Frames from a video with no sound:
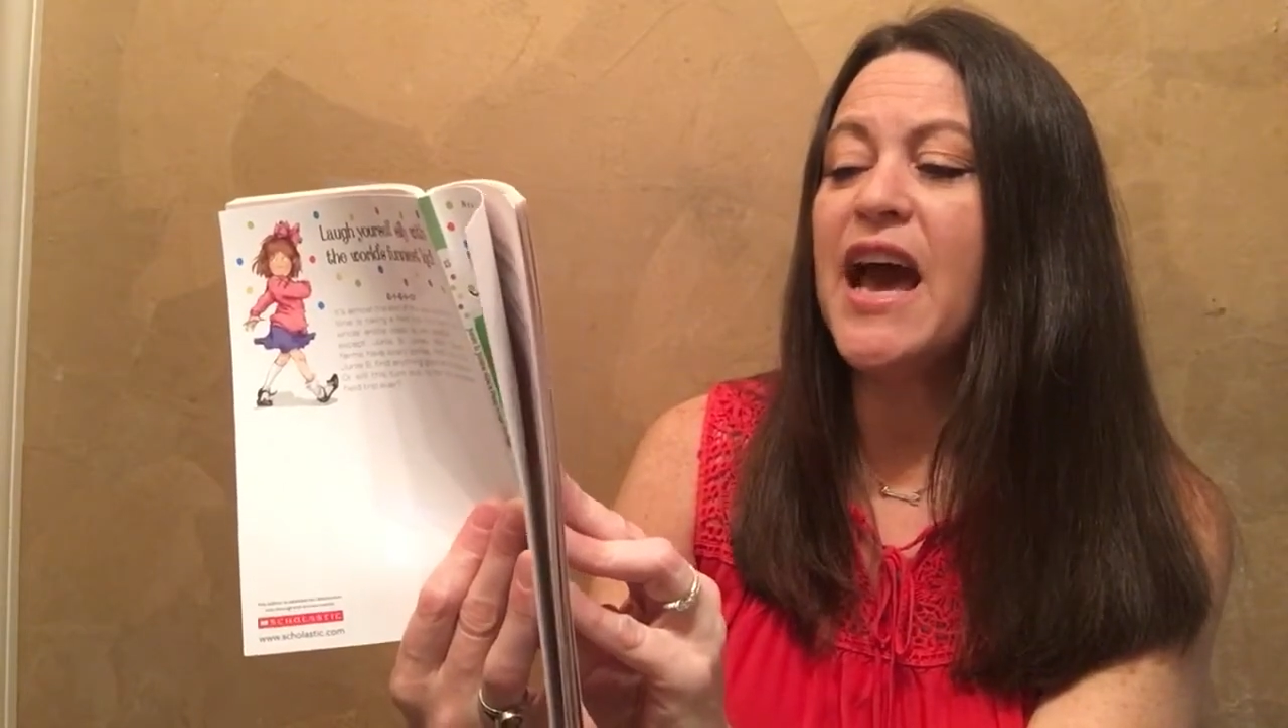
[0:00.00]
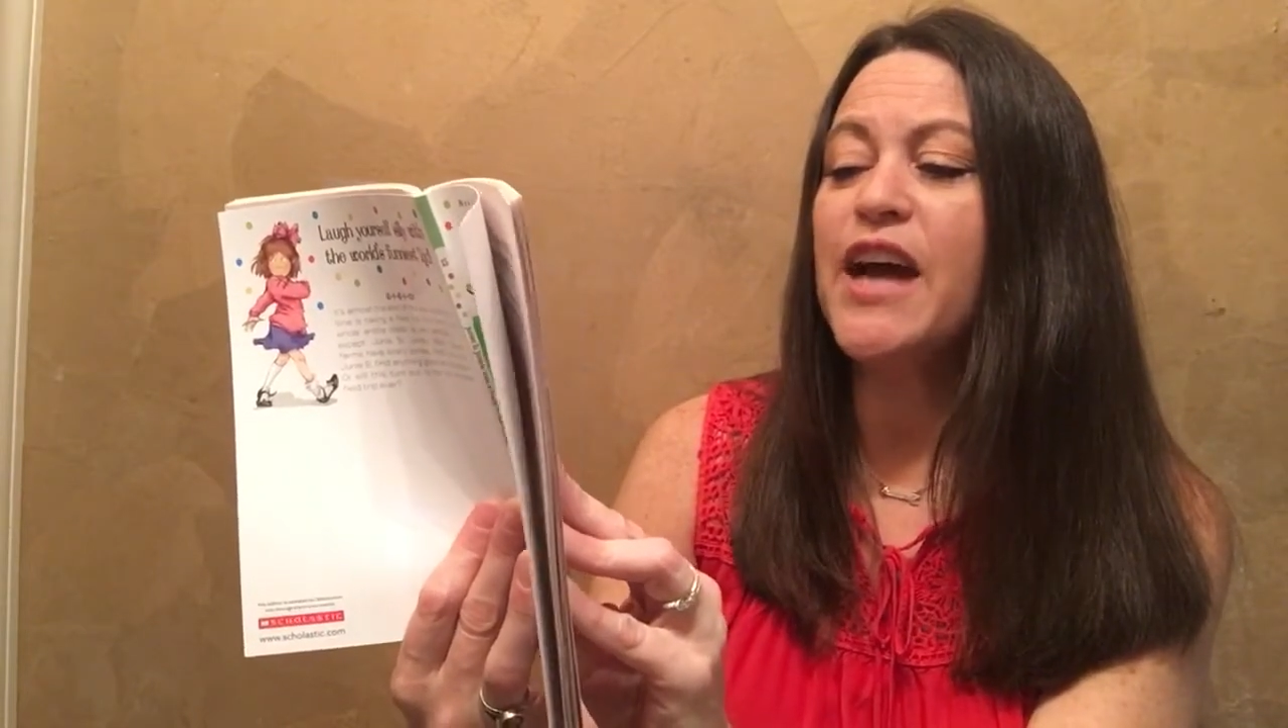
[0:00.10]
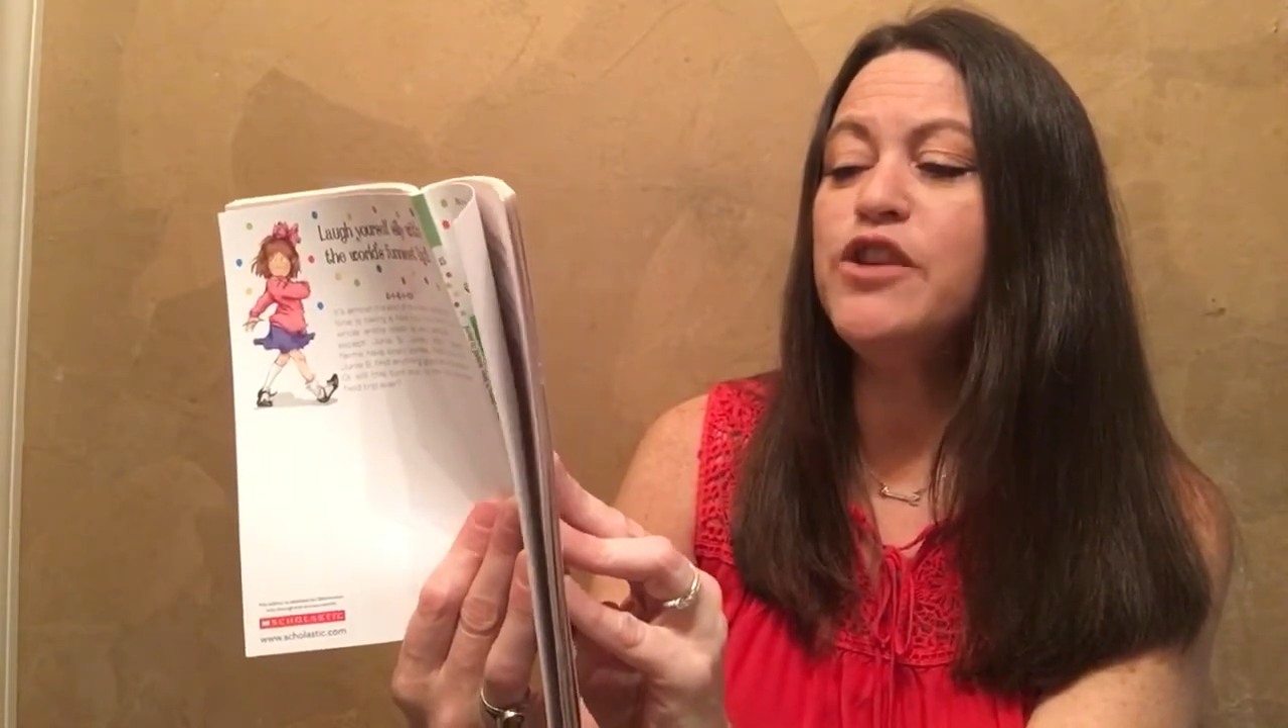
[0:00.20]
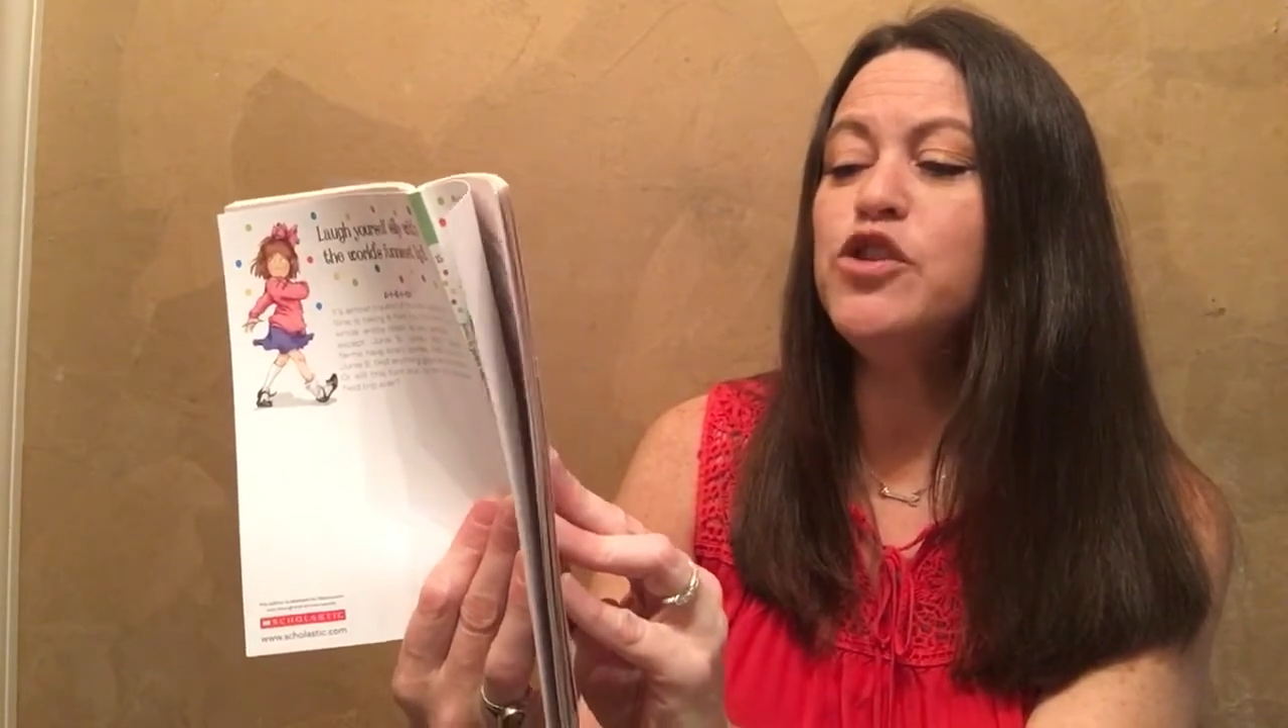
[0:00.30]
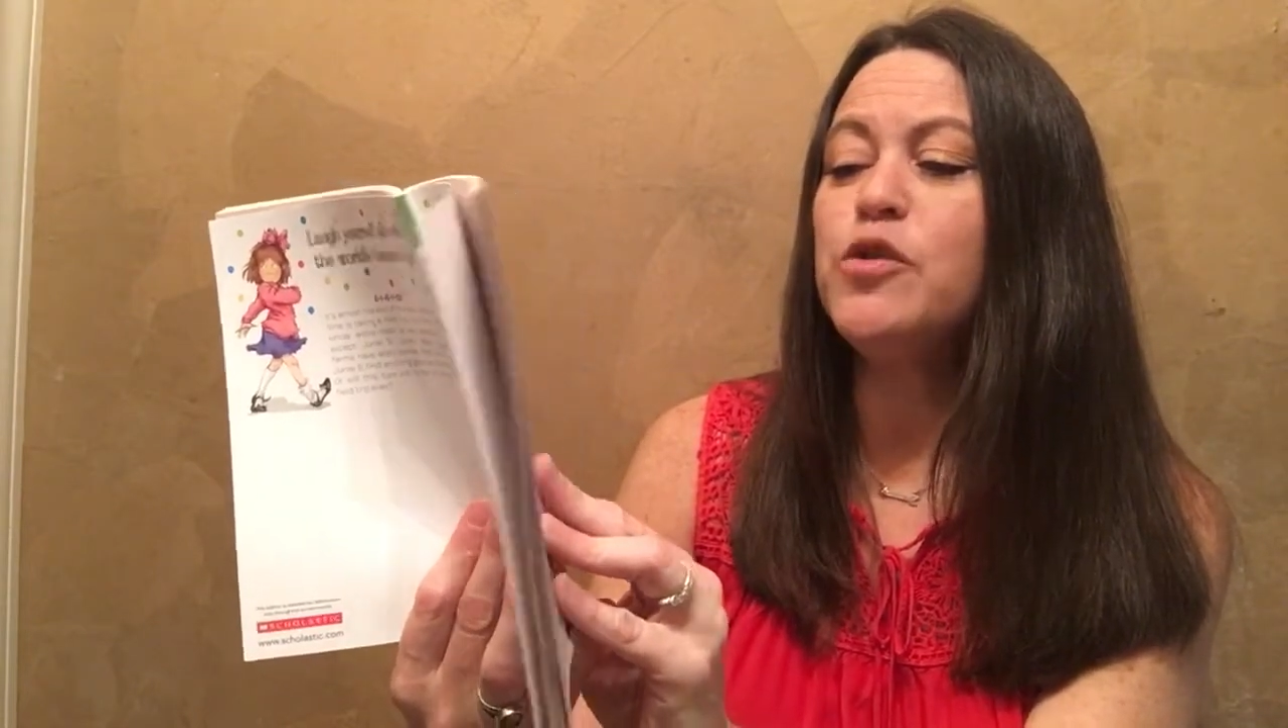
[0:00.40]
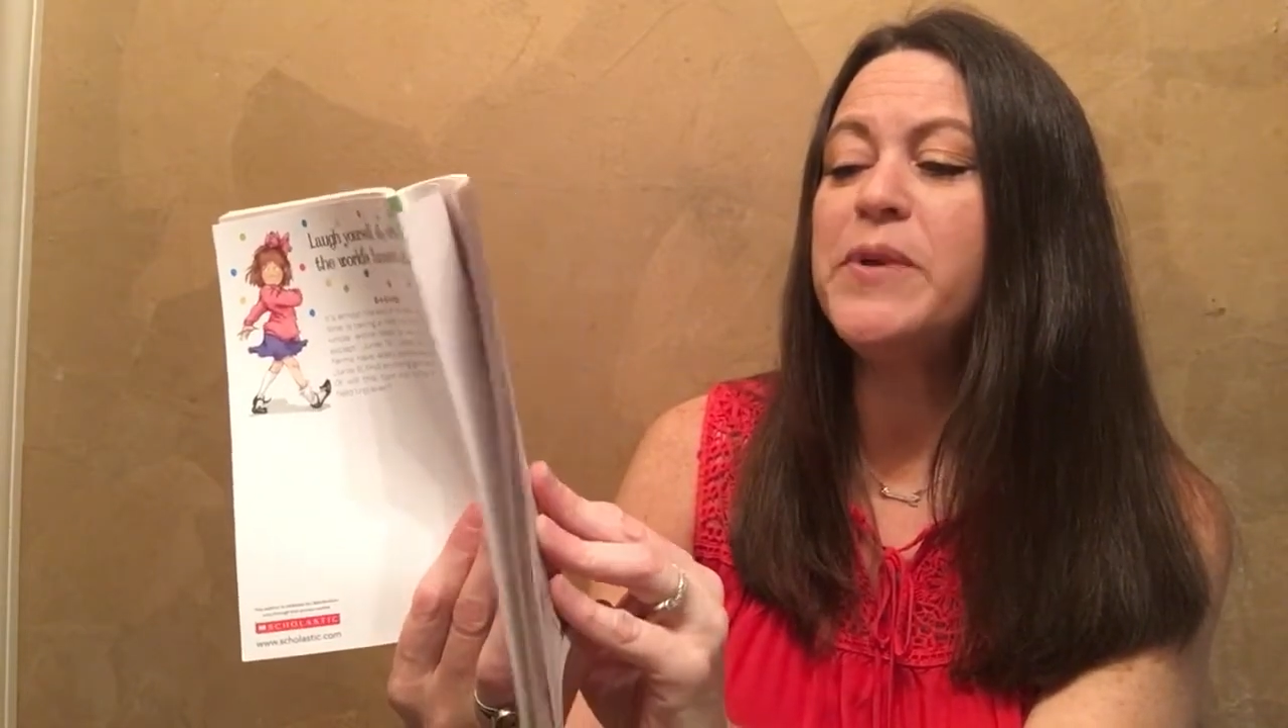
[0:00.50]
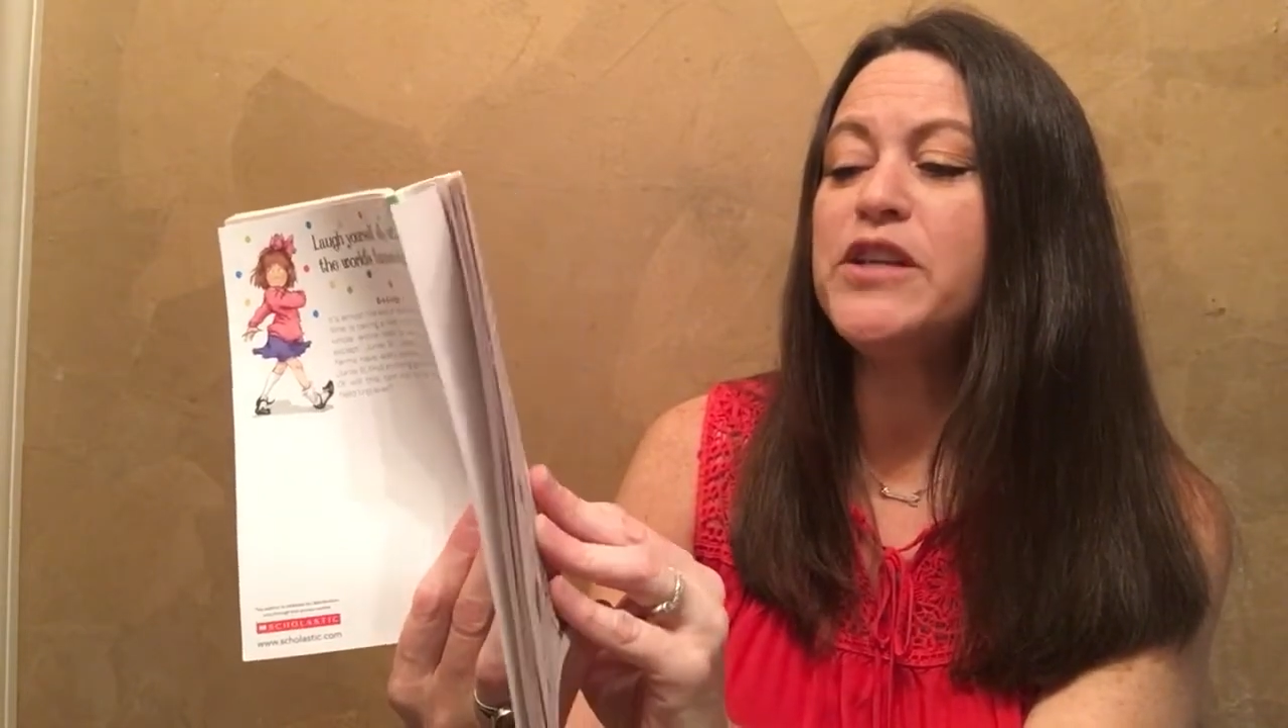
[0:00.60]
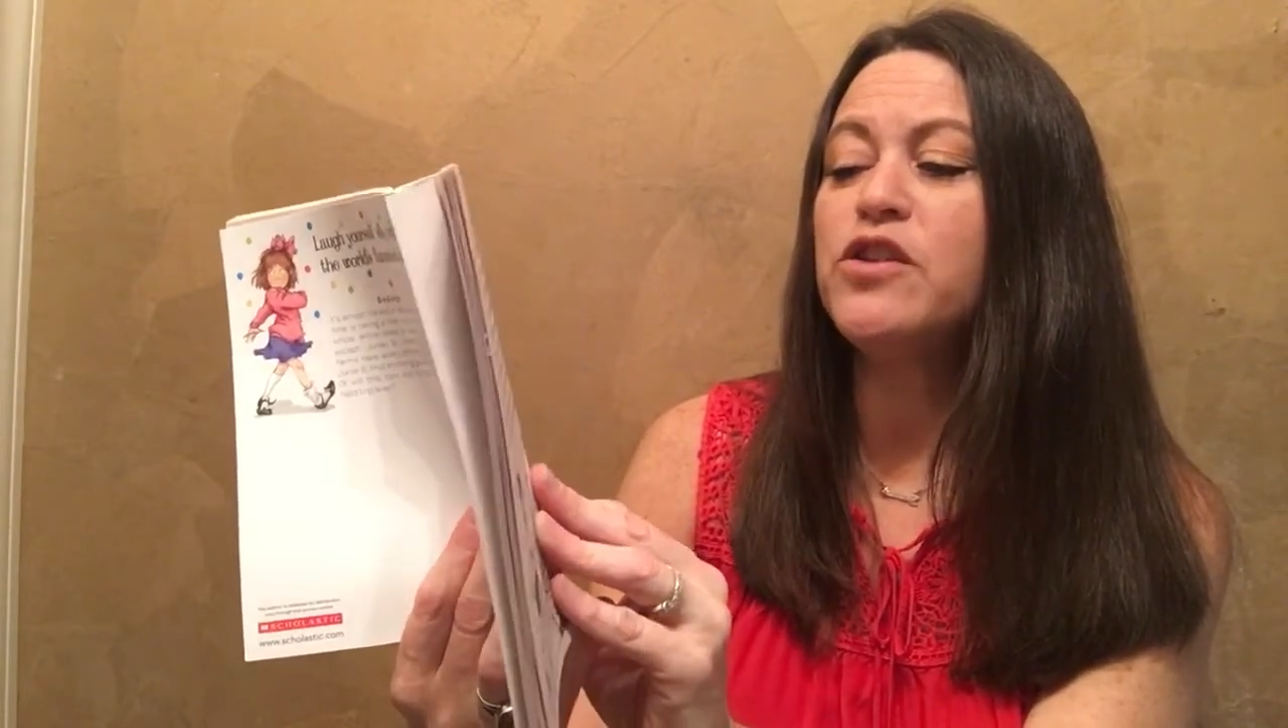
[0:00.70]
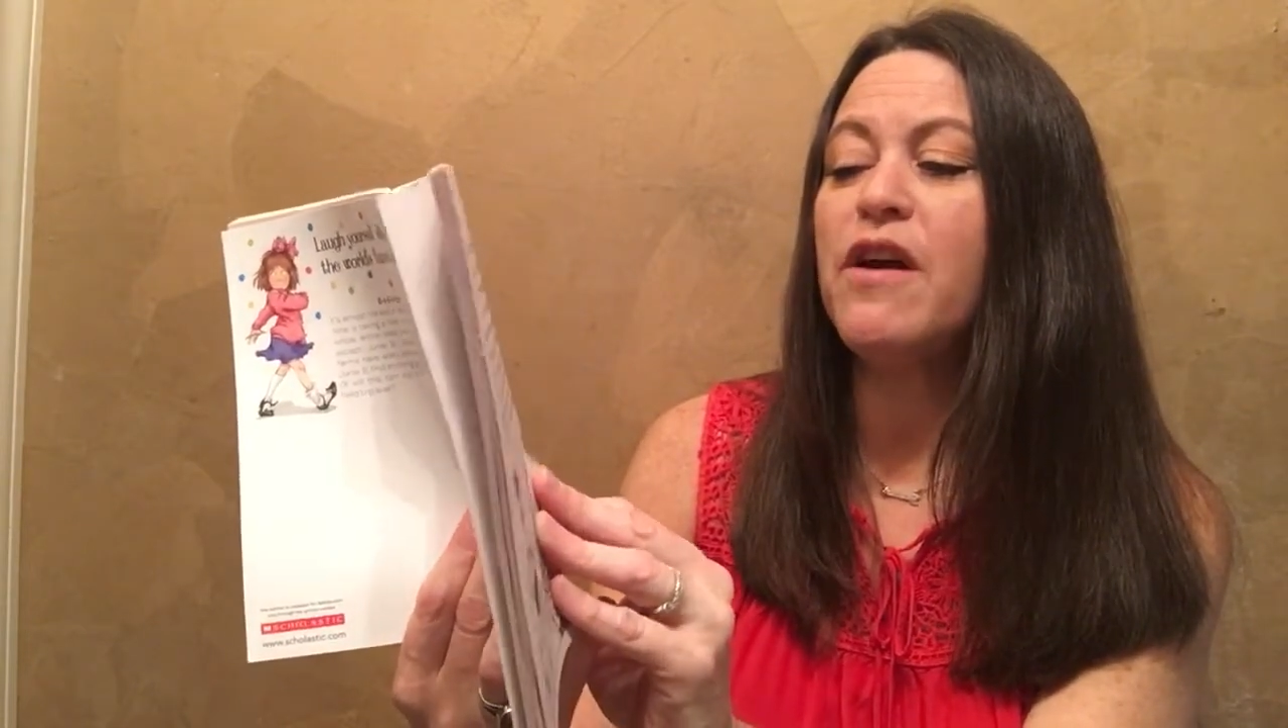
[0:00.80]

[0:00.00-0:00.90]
I drew a picture